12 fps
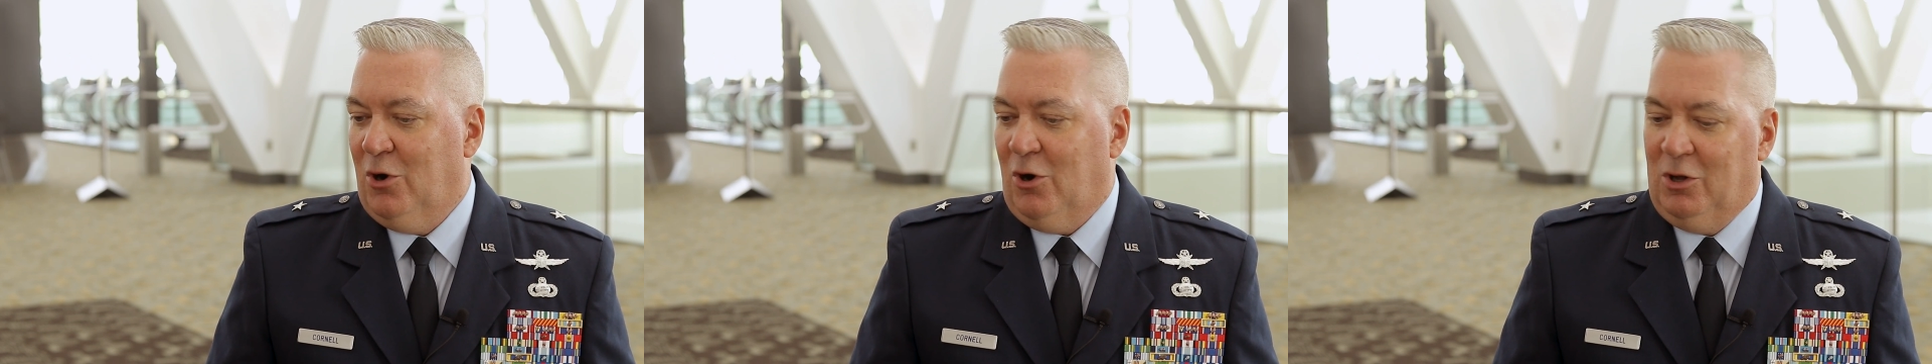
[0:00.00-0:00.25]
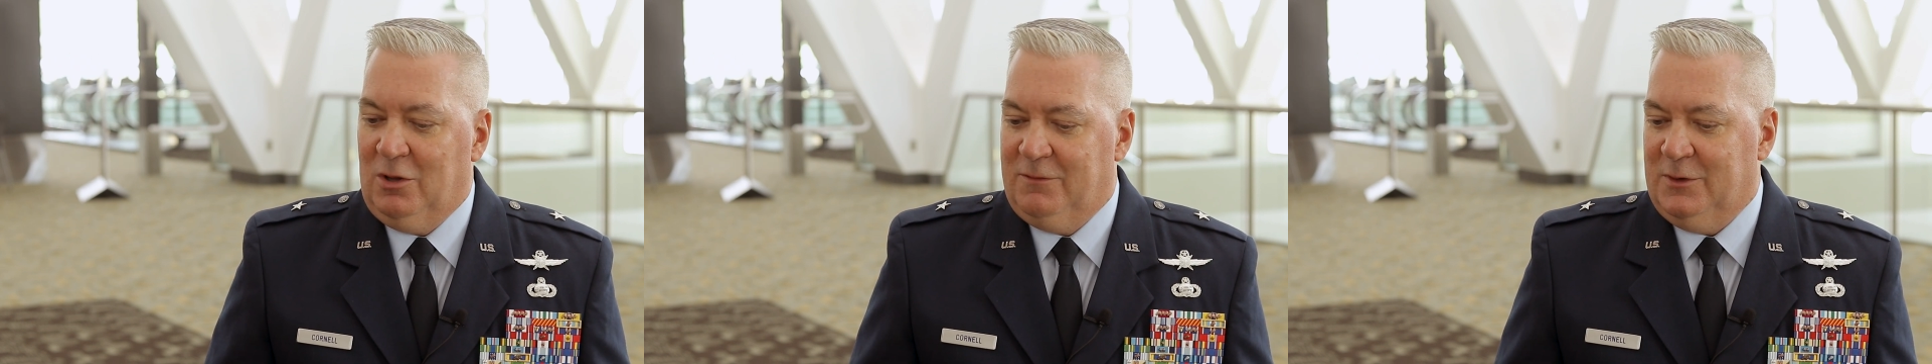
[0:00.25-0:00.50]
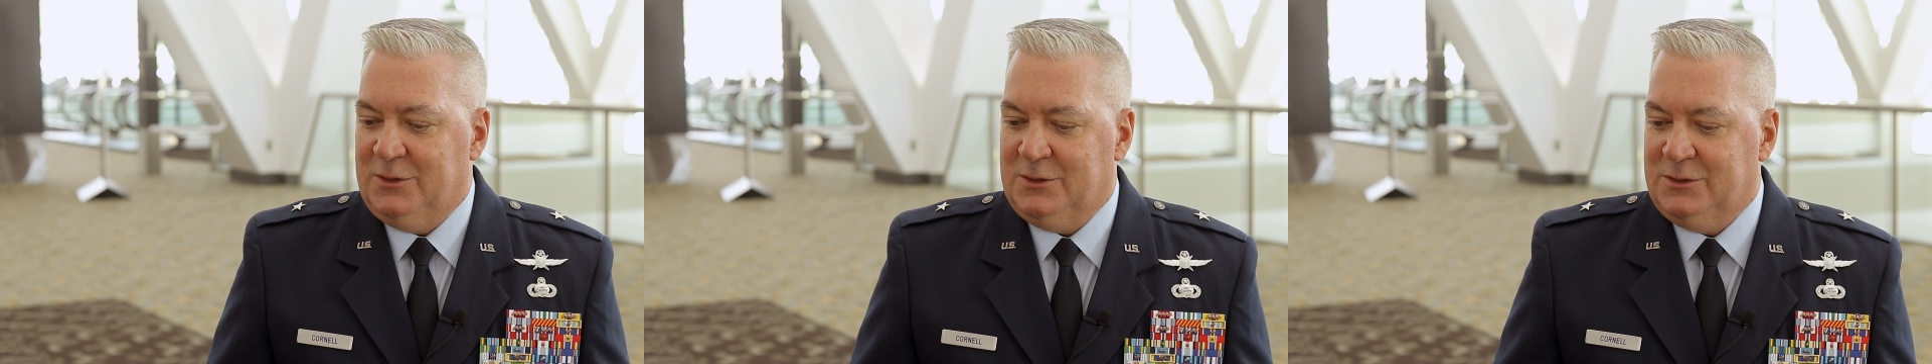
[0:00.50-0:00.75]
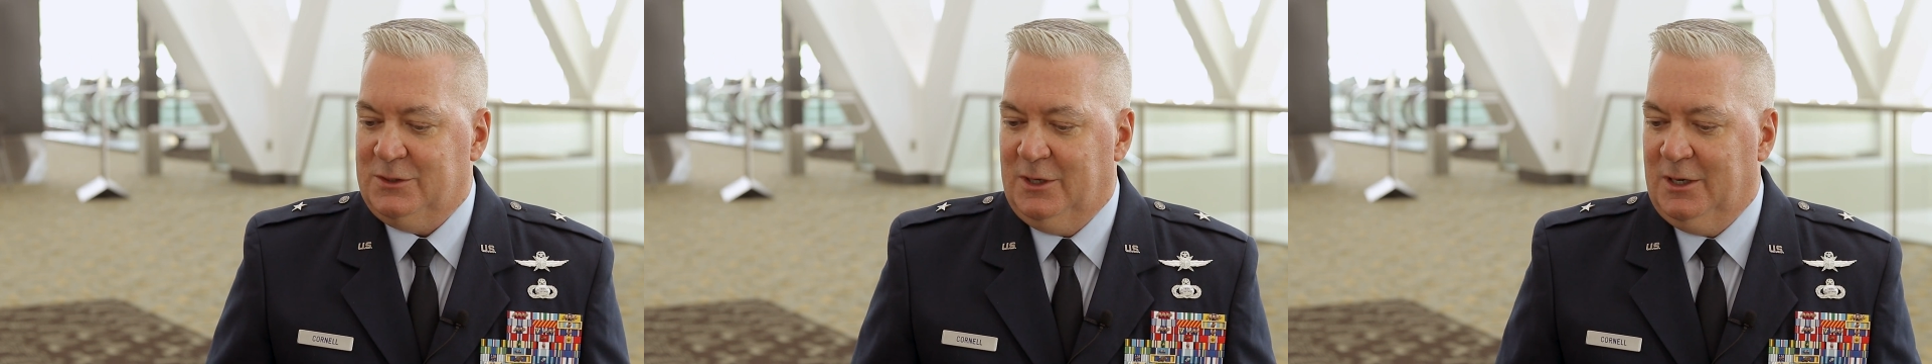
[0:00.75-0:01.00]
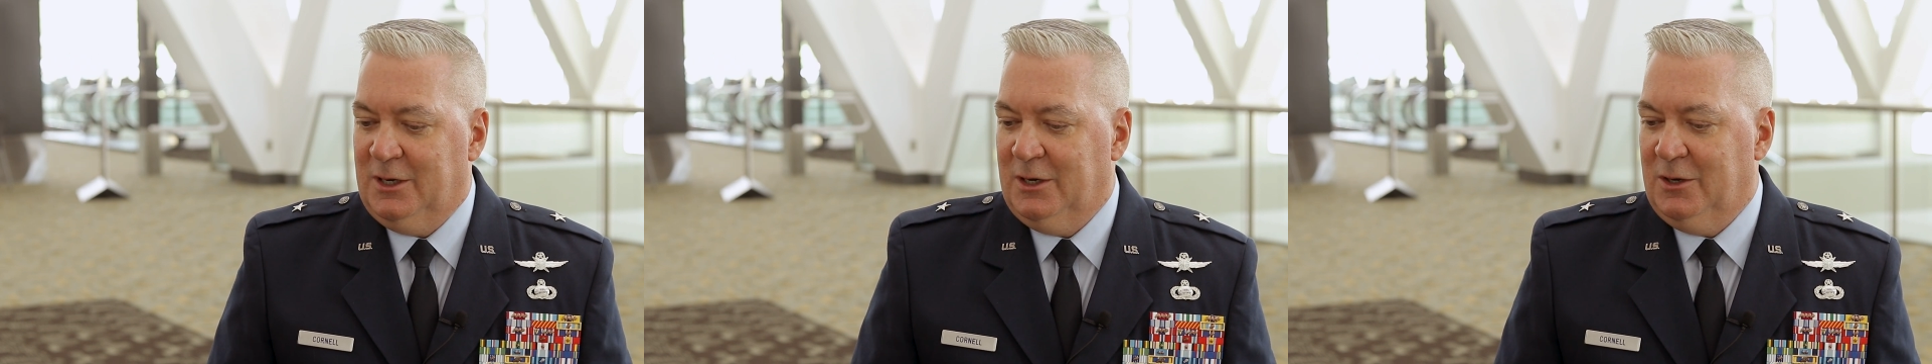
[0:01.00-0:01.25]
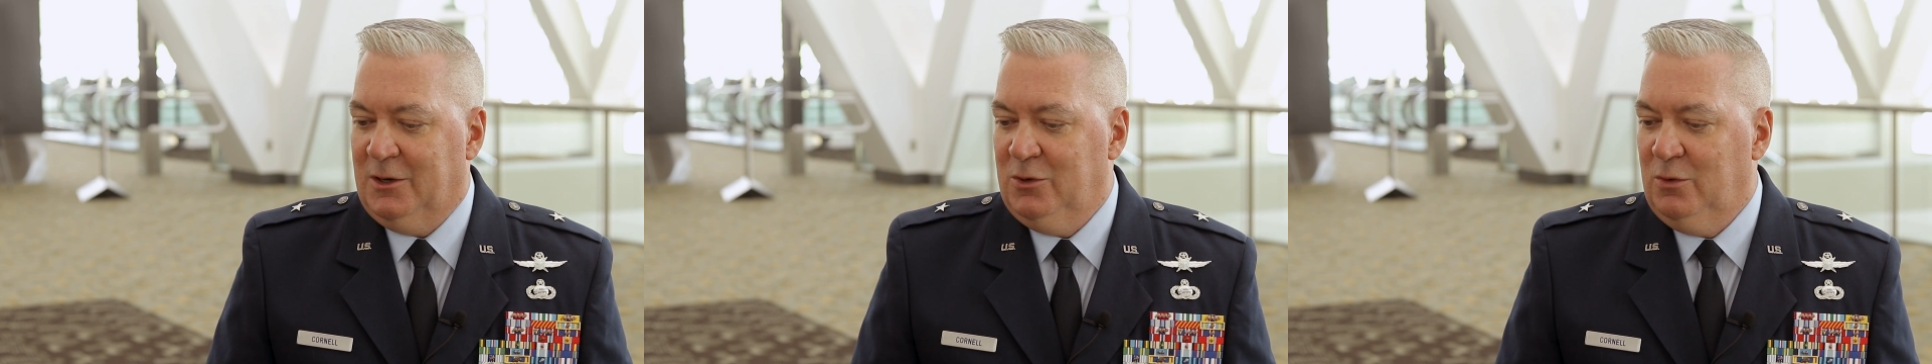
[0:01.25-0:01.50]
All of us
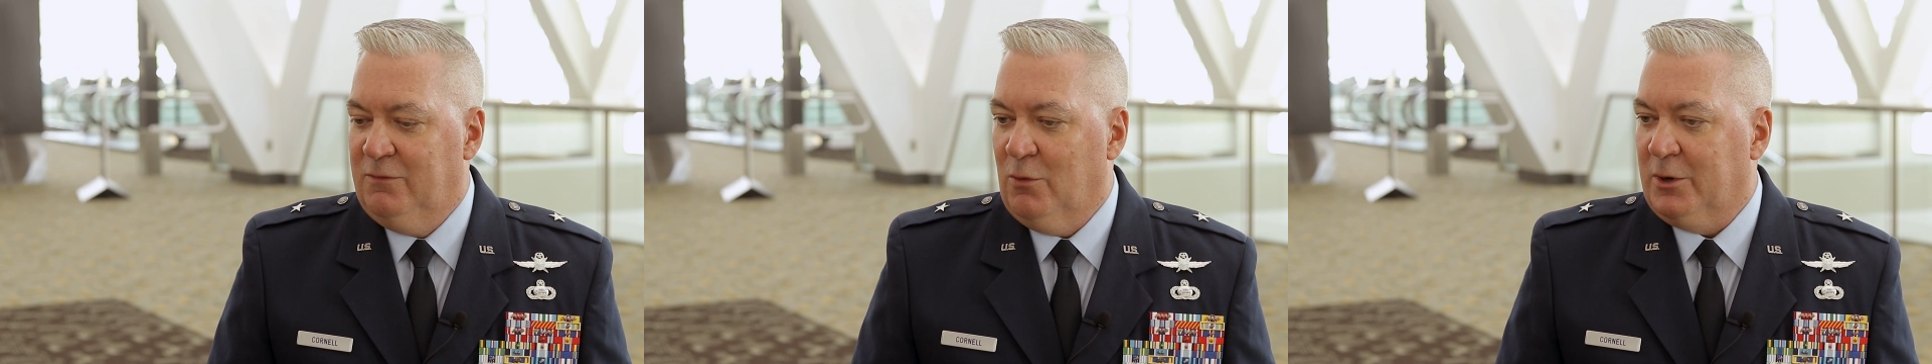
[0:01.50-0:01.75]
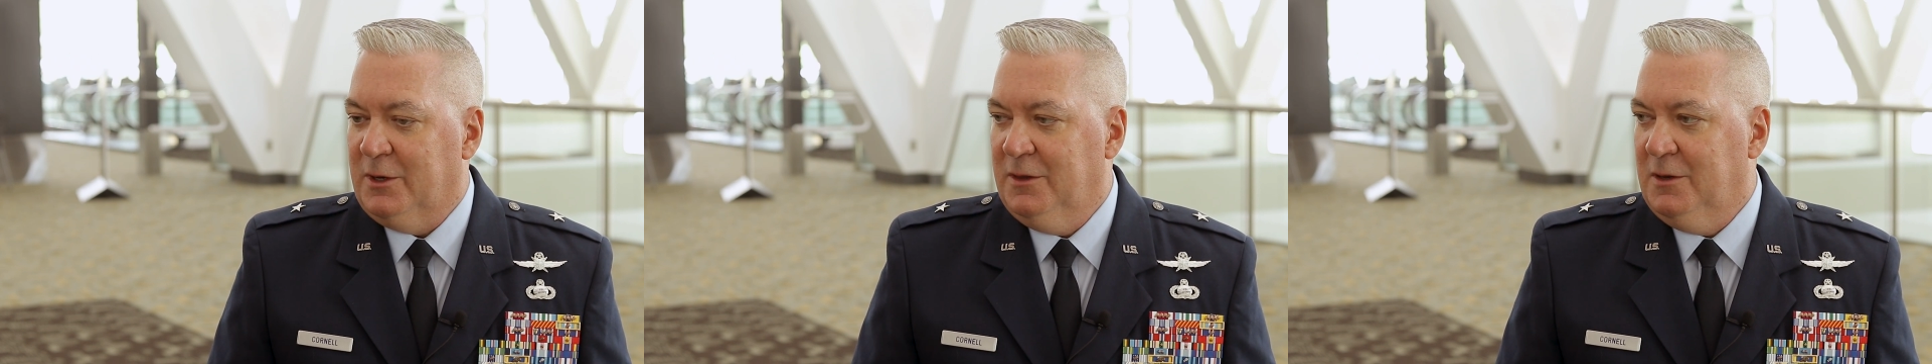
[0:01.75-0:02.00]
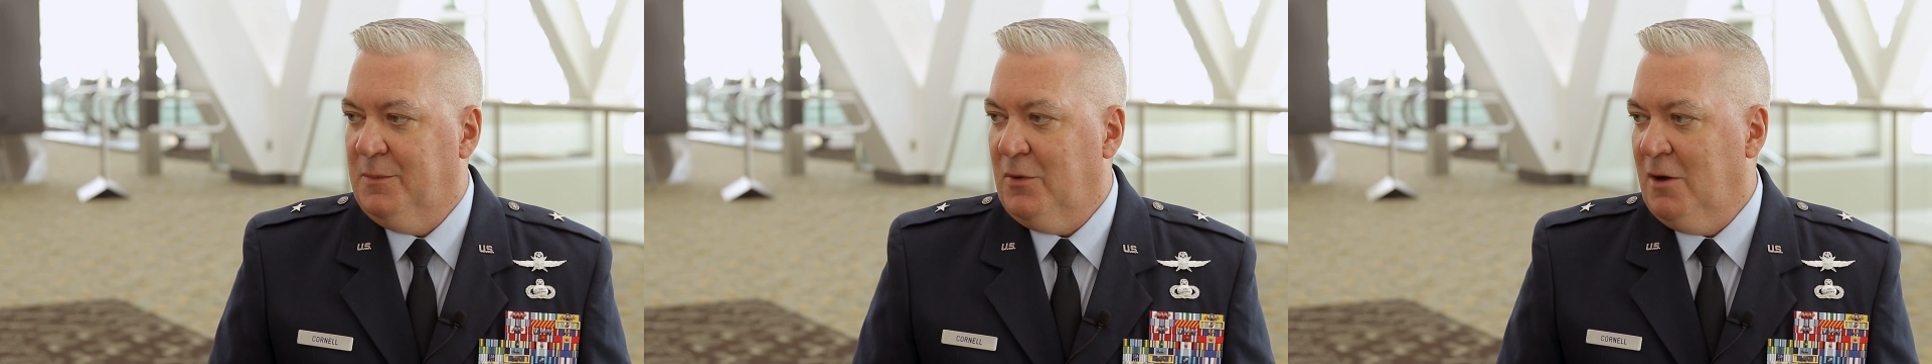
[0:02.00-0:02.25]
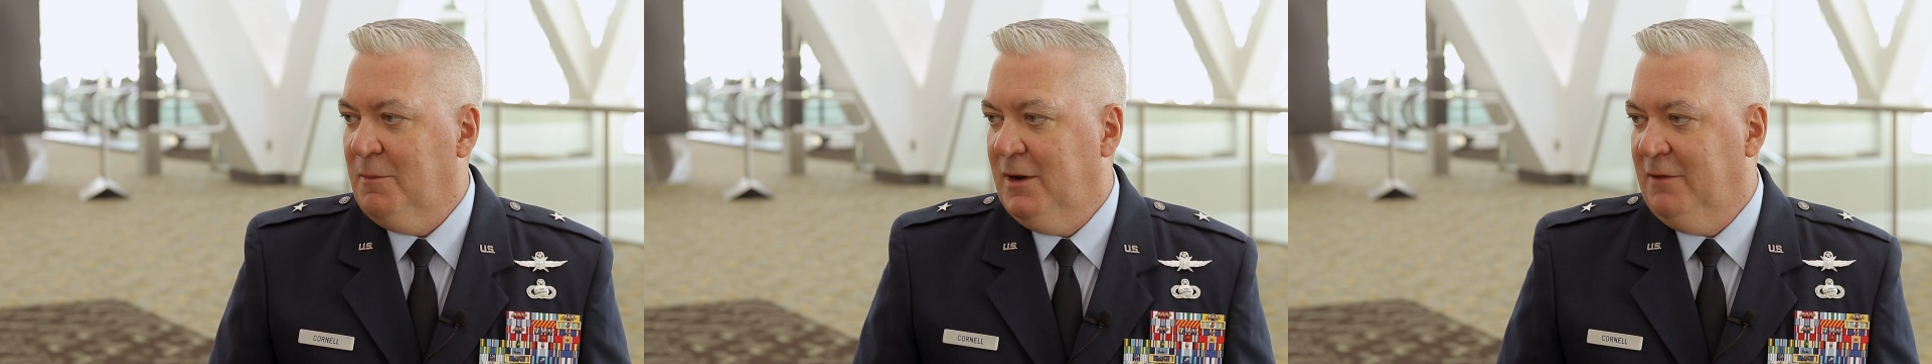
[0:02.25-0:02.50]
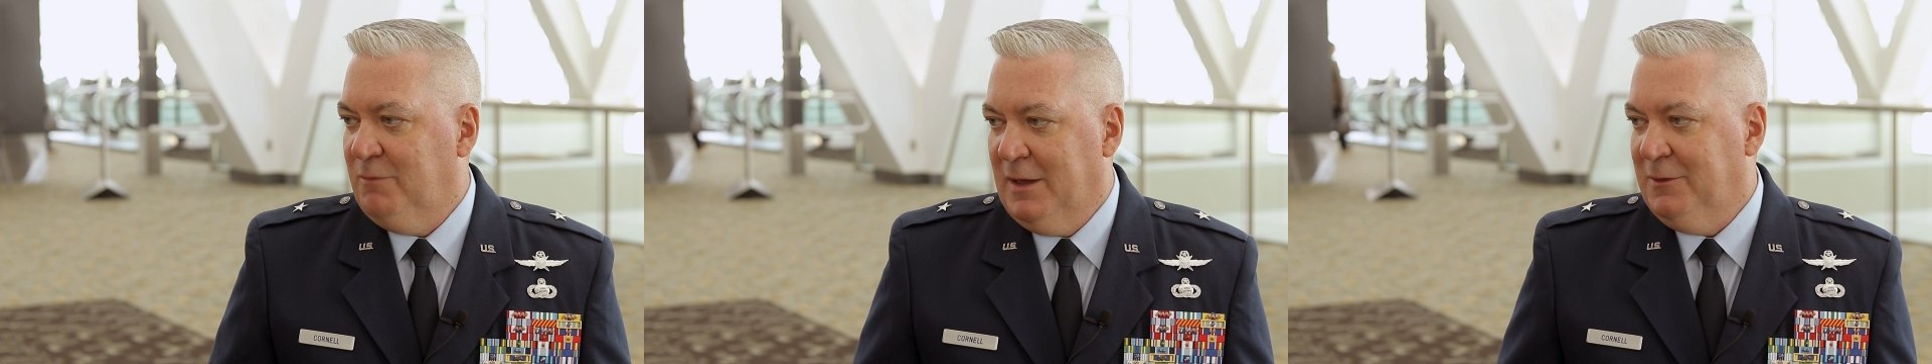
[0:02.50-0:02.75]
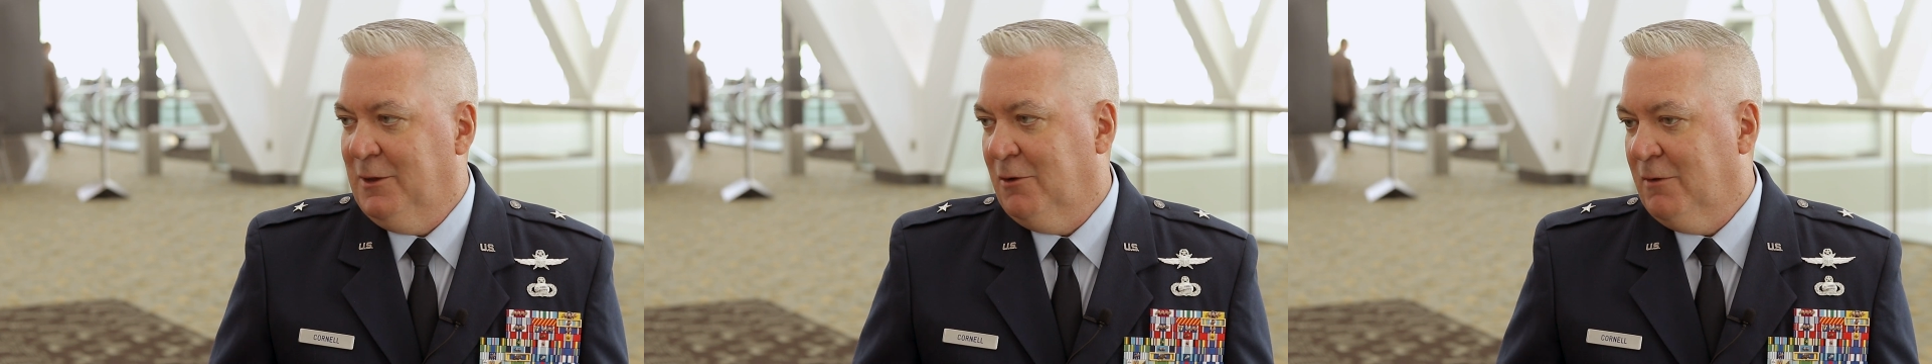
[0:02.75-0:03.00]
who've worked in the department have
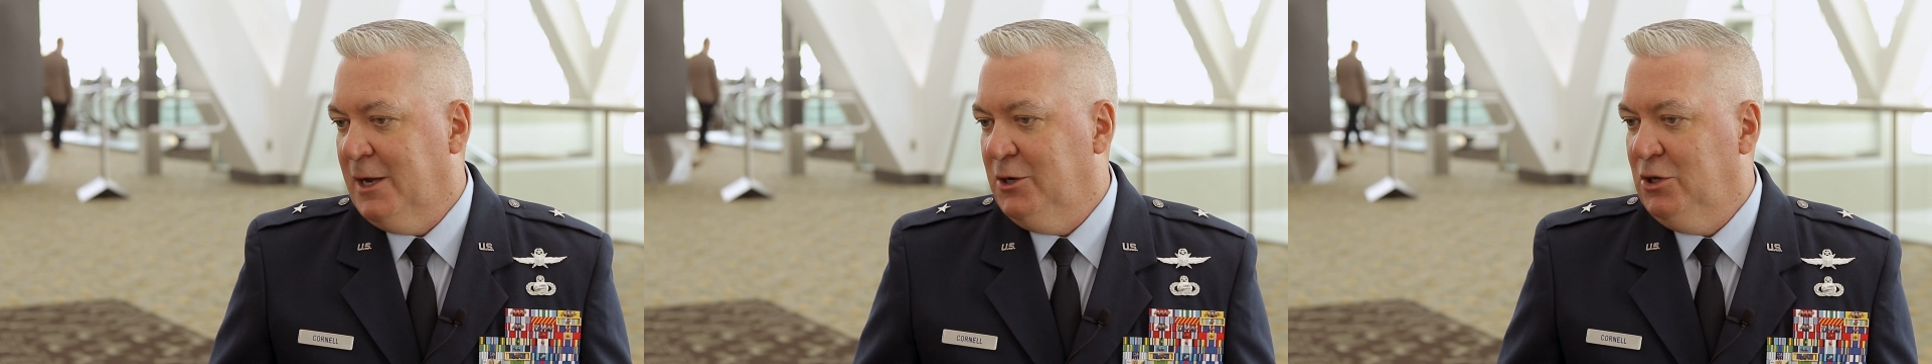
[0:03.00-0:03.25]
been there, right?